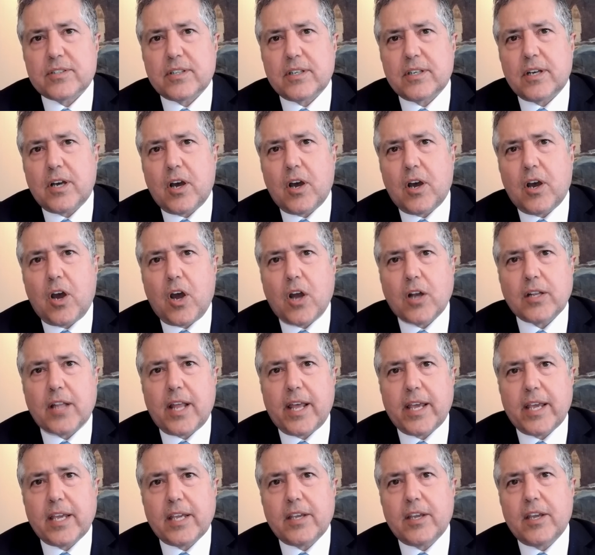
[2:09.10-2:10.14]
Uh,
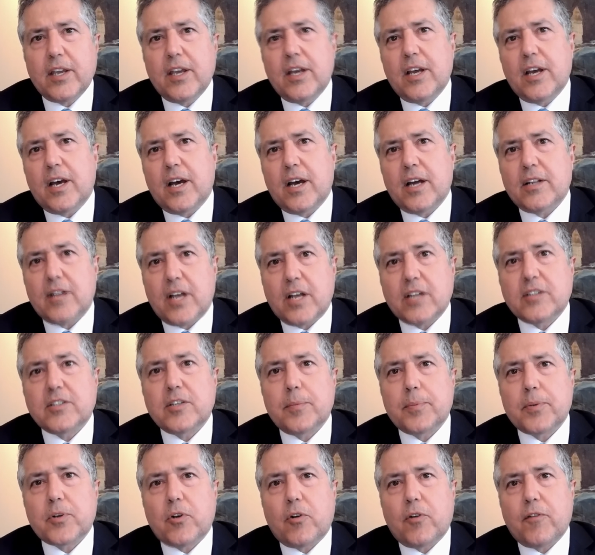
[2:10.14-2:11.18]
unlike a, a
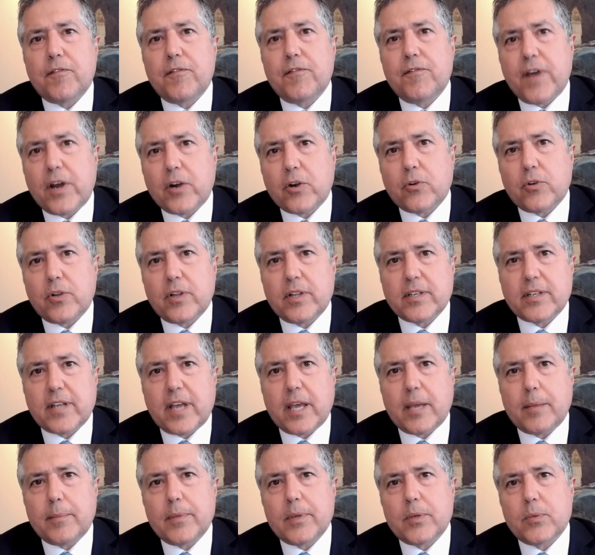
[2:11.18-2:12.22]
typical federal
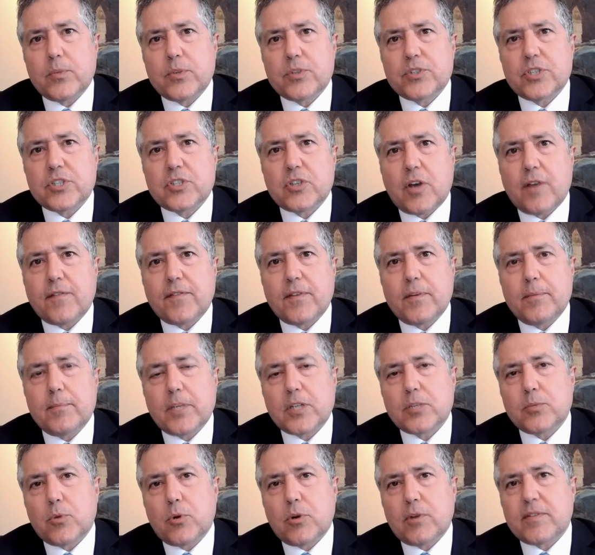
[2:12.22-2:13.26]
indictment, which is often
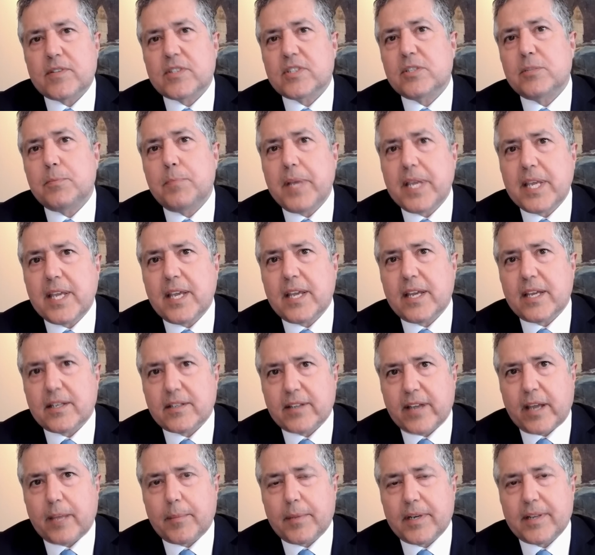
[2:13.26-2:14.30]
much more of a speaking
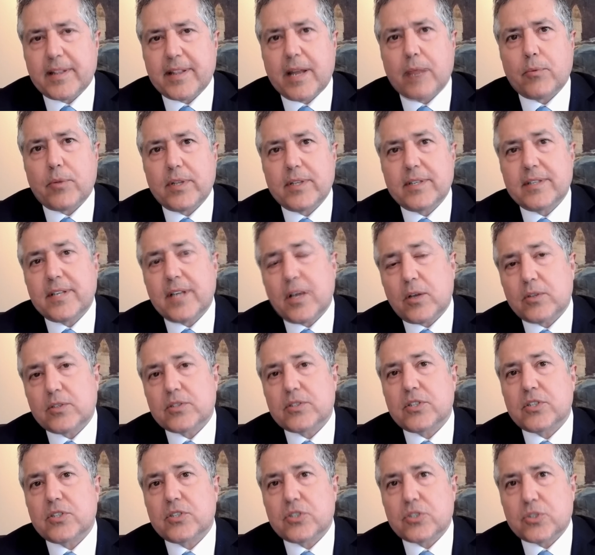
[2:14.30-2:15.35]
indictment, that really
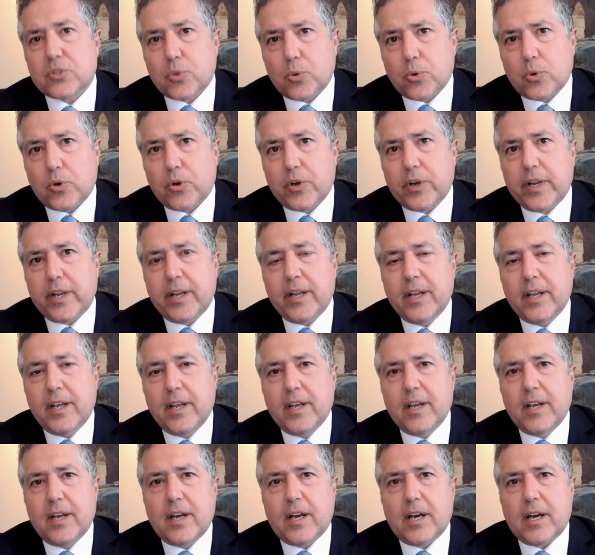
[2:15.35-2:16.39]
tells the story
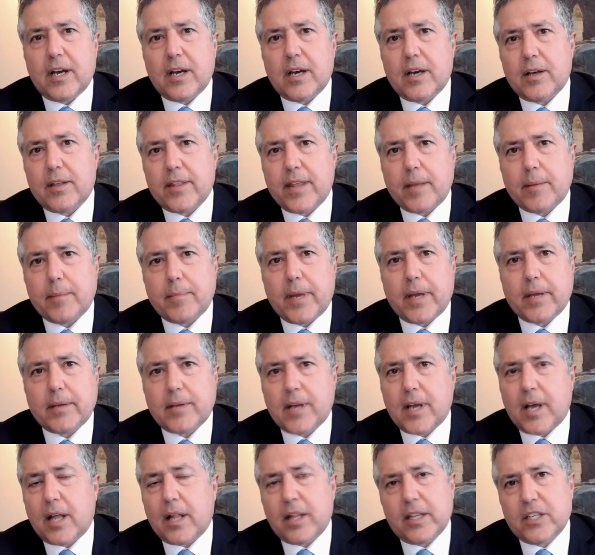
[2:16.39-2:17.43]
uh, that my
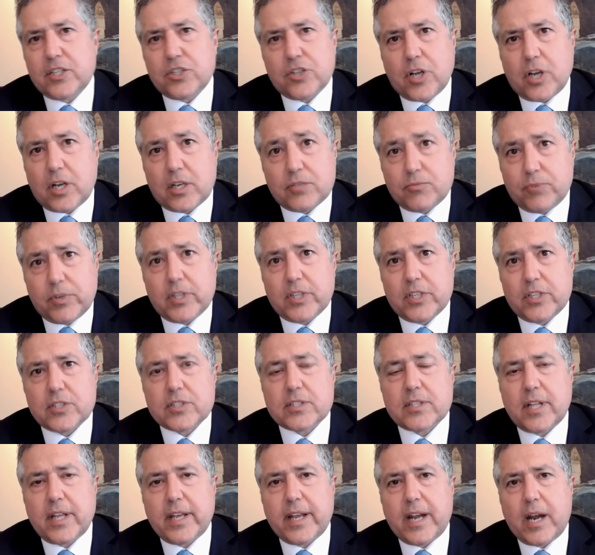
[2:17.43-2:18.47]
colleague Chuck really
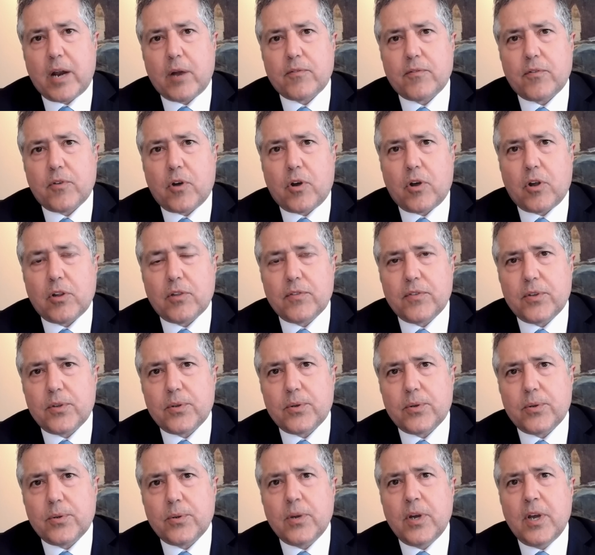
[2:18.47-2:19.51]
just laid out for all of
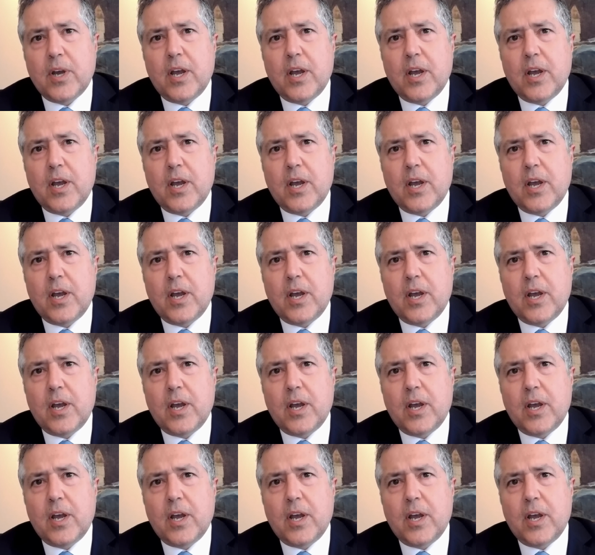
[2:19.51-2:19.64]
you.